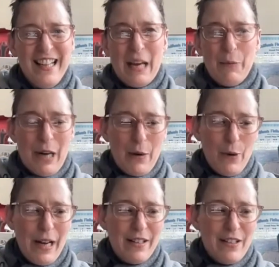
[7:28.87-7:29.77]
And when I
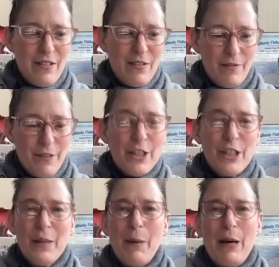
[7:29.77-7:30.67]
read
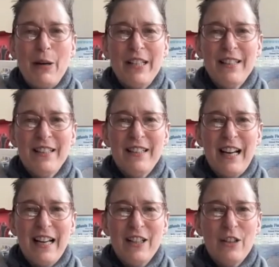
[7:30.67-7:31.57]
fiction about it,
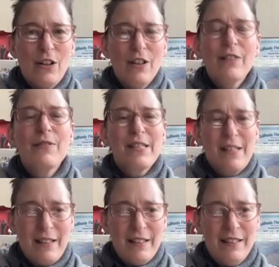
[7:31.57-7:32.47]
I could all of a
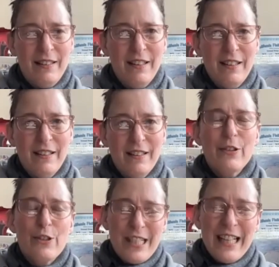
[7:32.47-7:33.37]
sudden
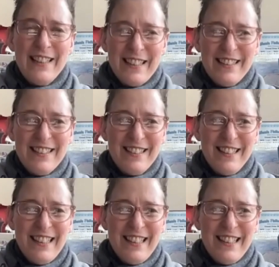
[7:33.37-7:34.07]
understand it.